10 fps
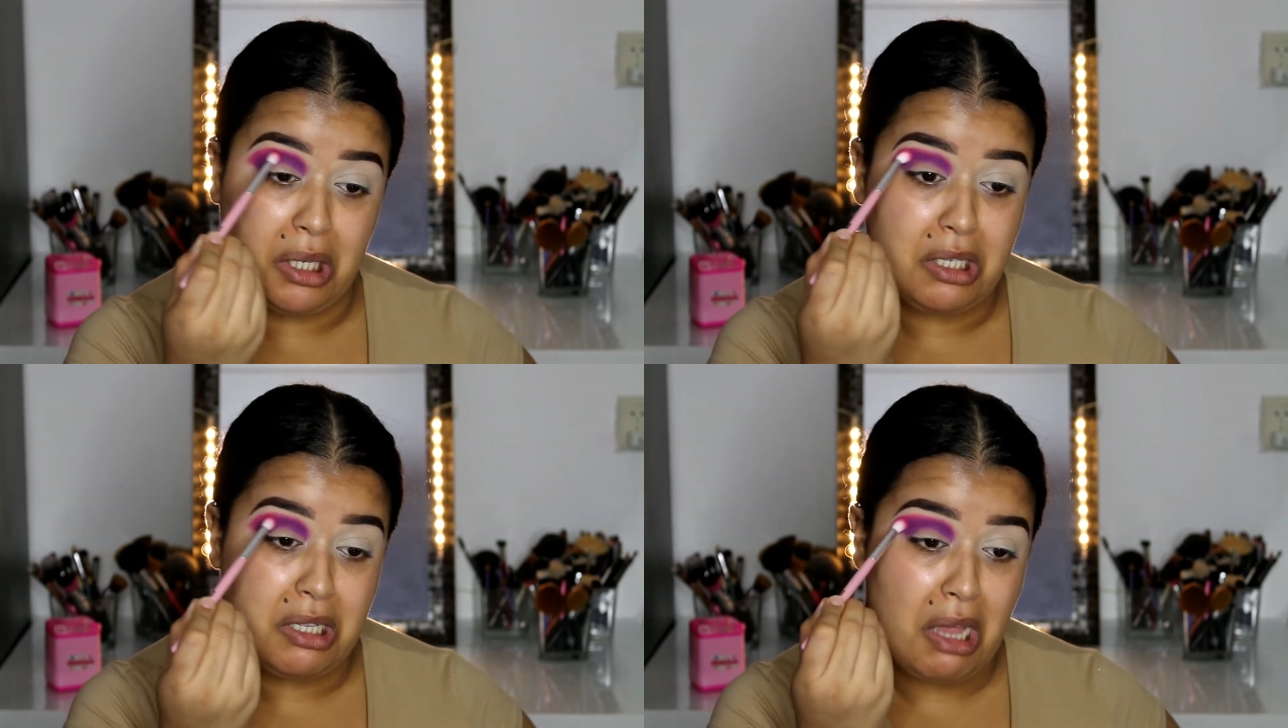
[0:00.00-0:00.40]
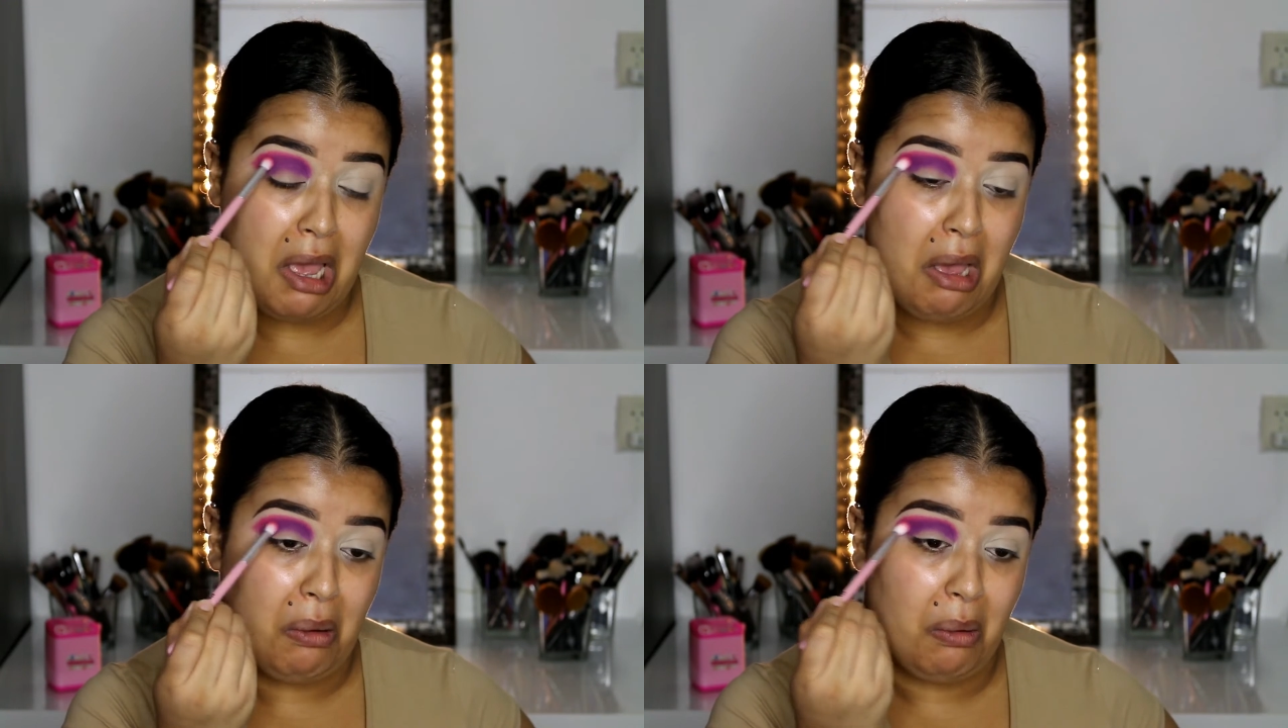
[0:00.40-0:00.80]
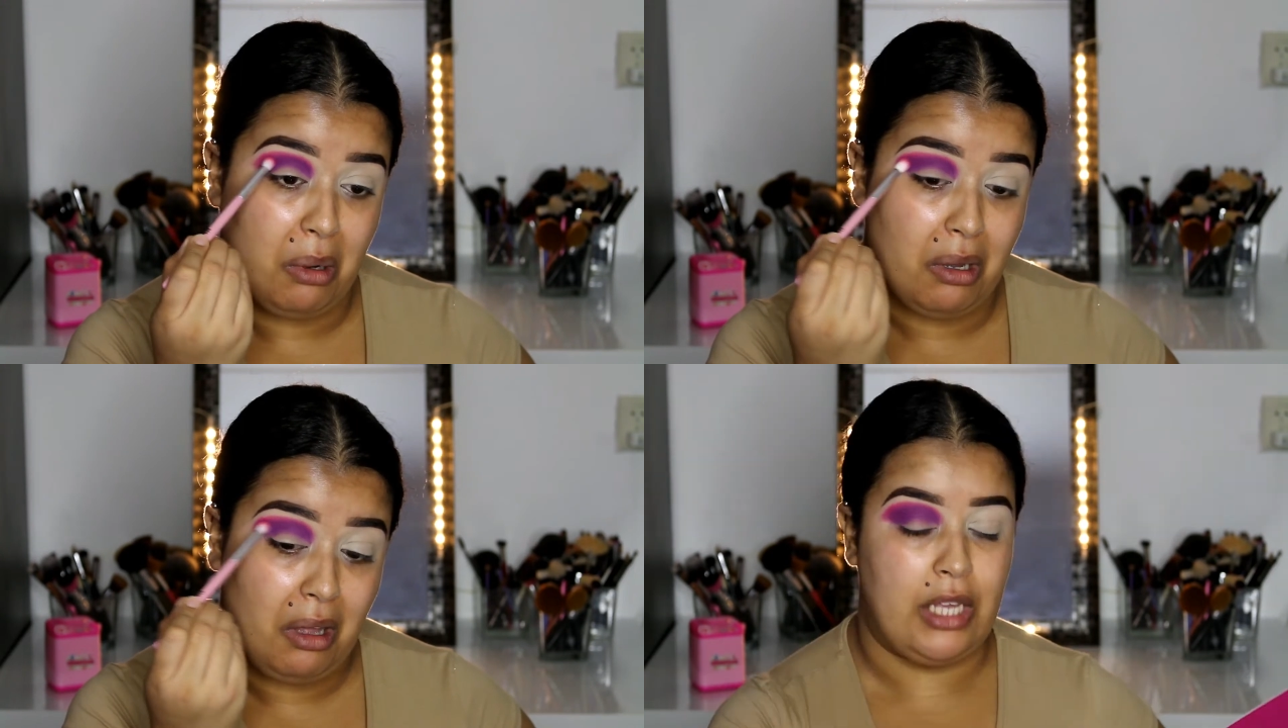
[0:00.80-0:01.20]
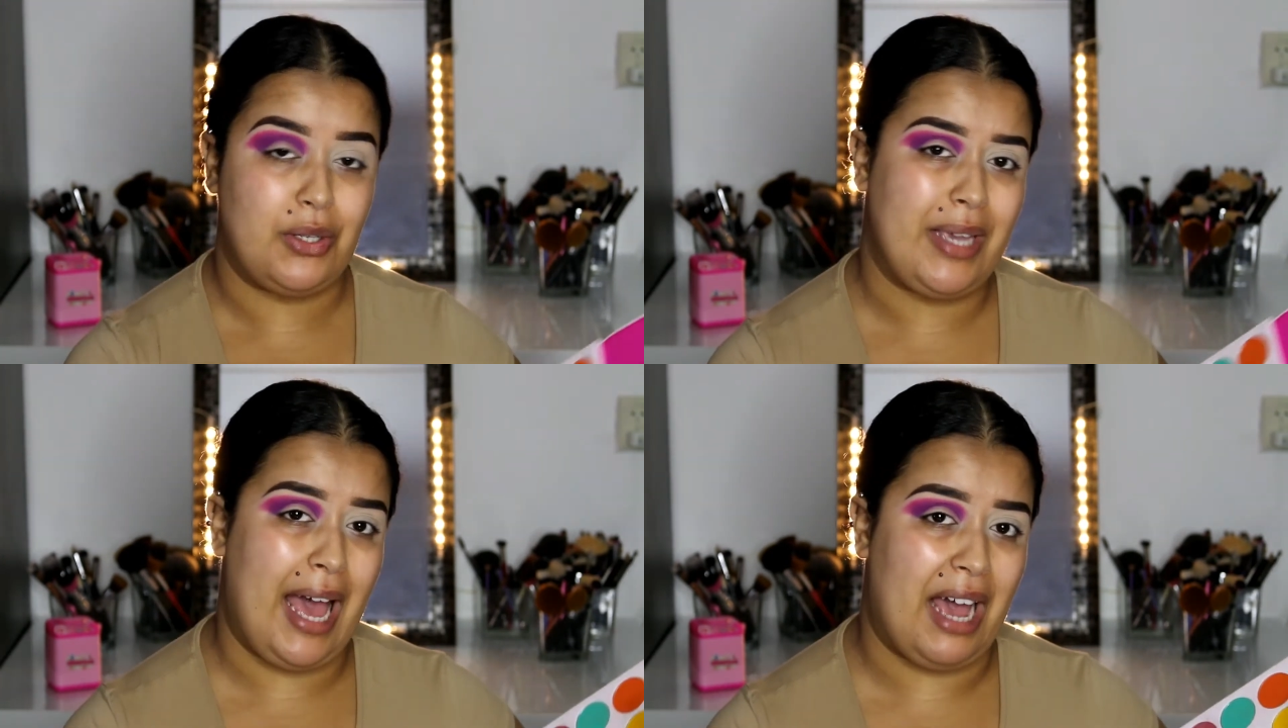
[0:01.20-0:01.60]
So
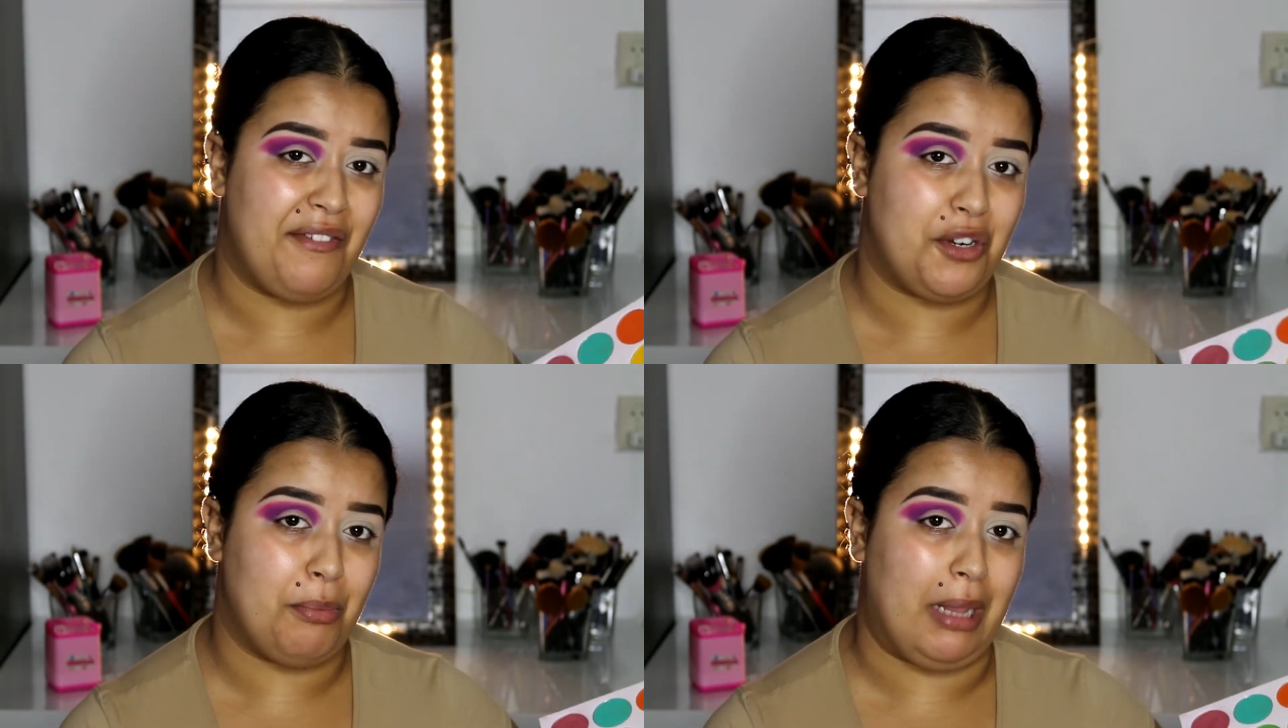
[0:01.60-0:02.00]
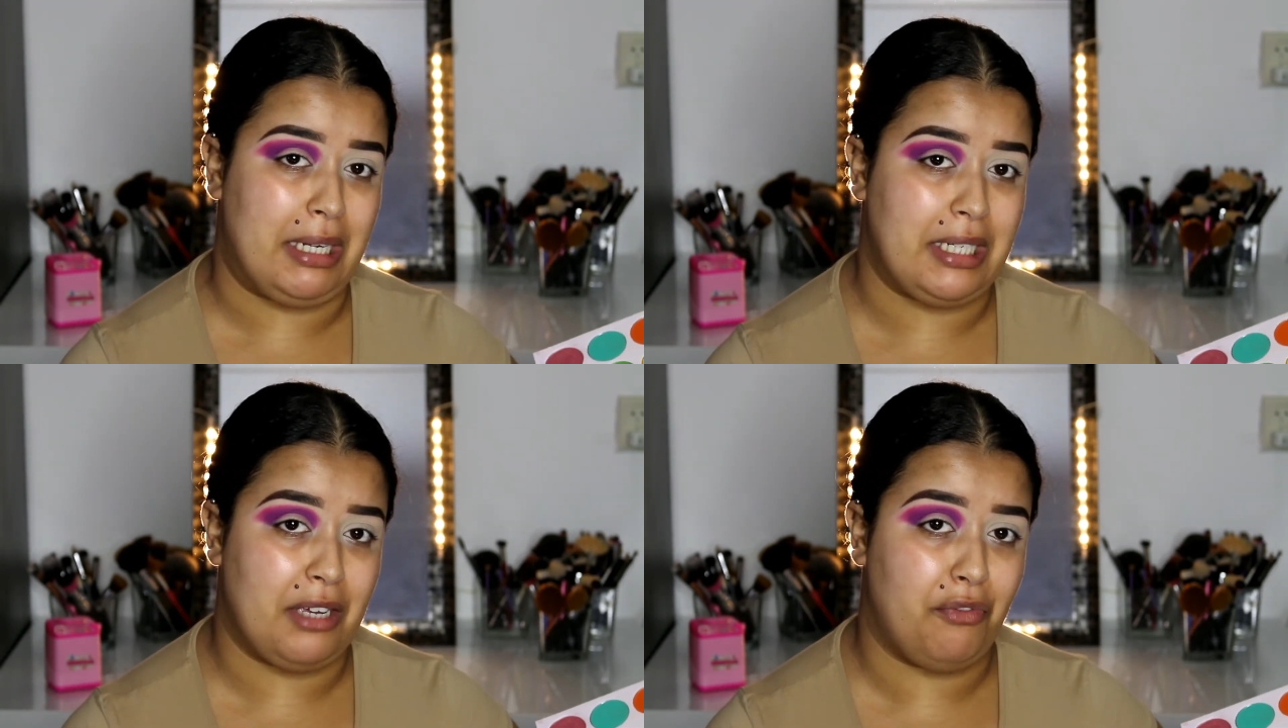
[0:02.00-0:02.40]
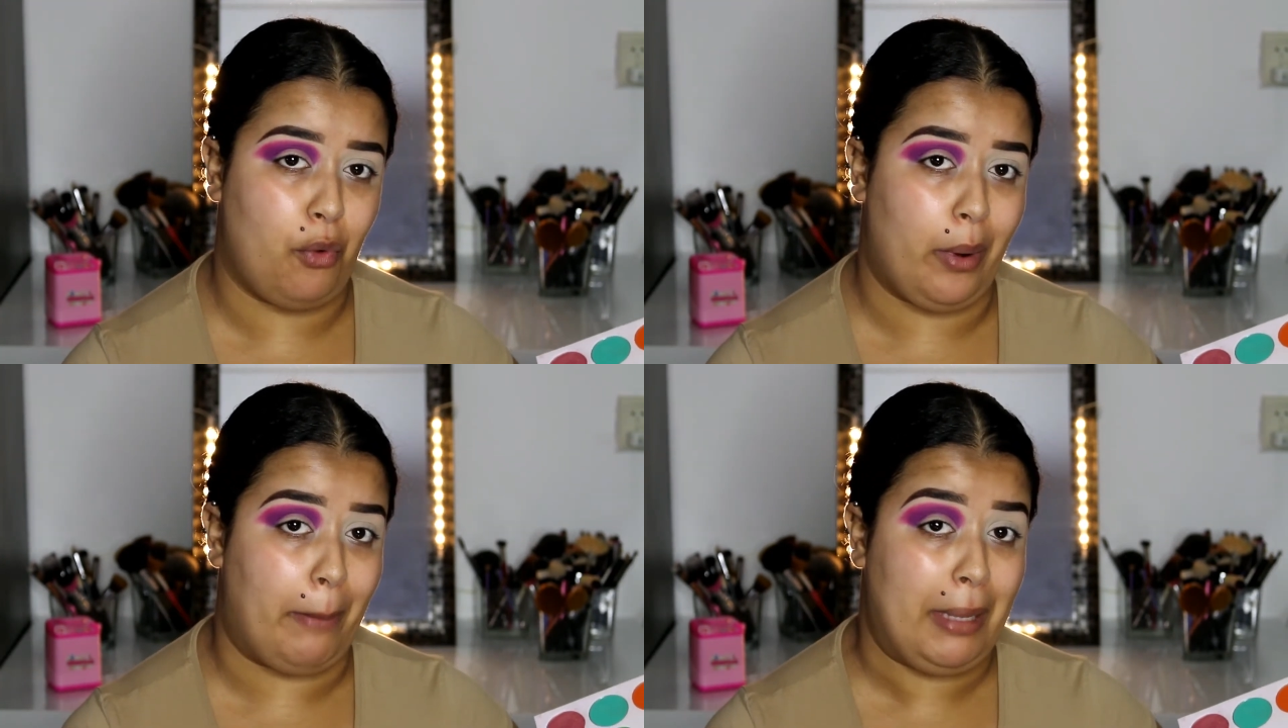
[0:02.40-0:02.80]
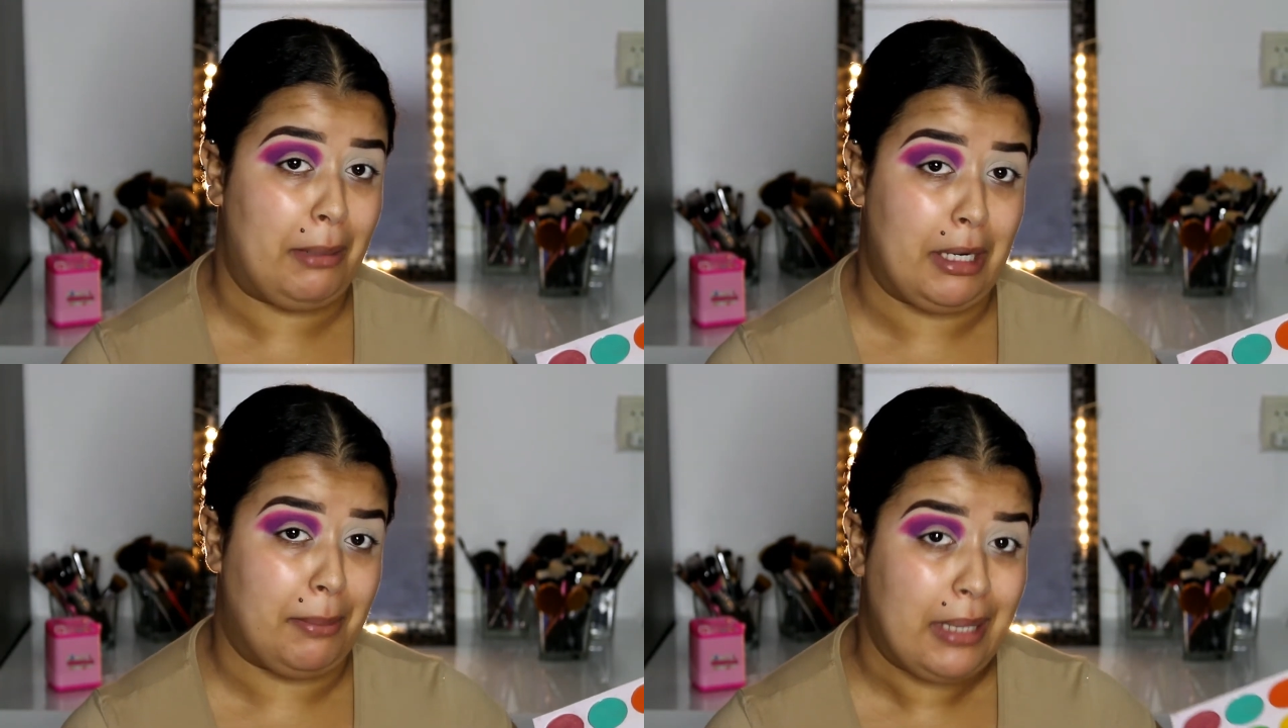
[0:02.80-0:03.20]
yeah, after blending for many
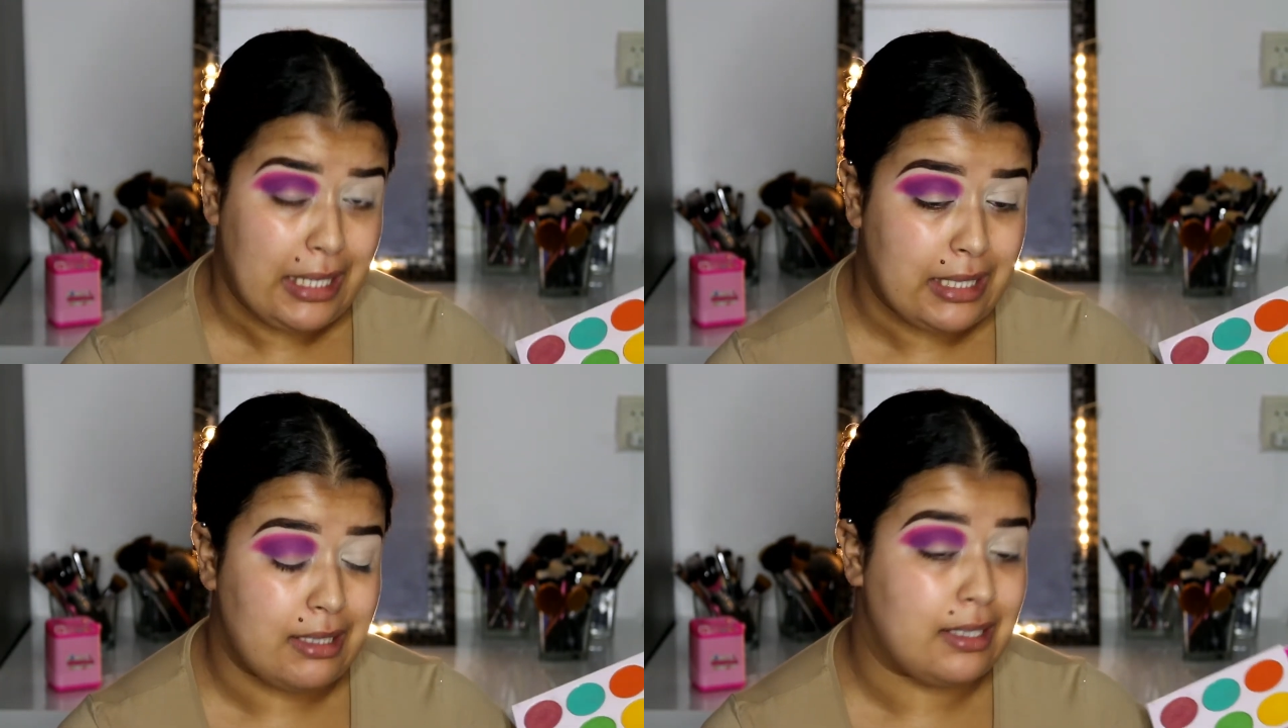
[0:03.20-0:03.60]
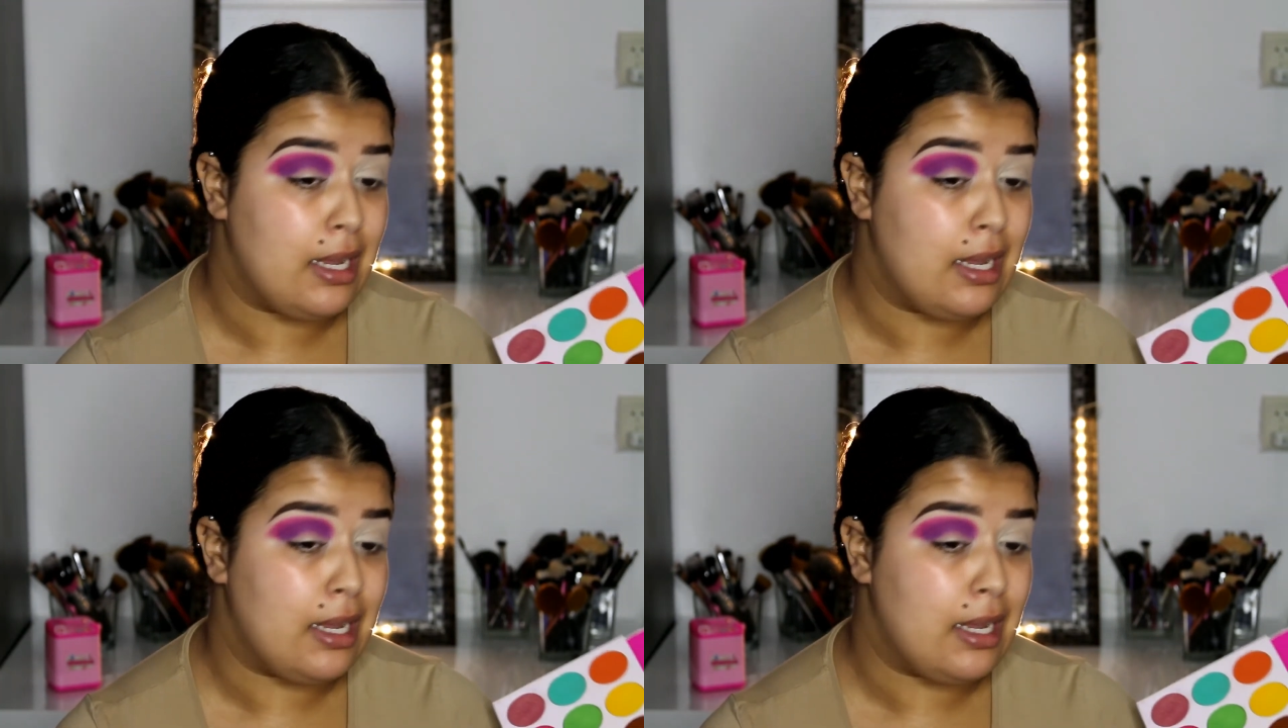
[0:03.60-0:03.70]
minutes,